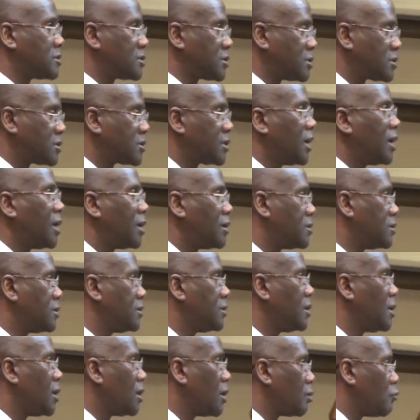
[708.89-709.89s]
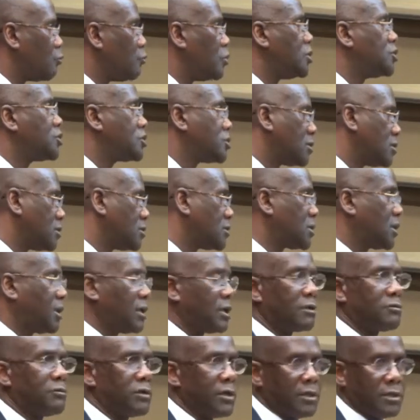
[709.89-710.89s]
society, we shouldn't
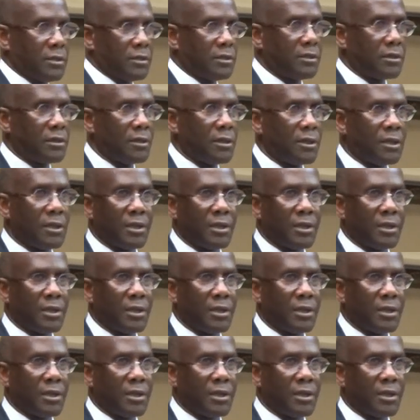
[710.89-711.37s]
tolerate it.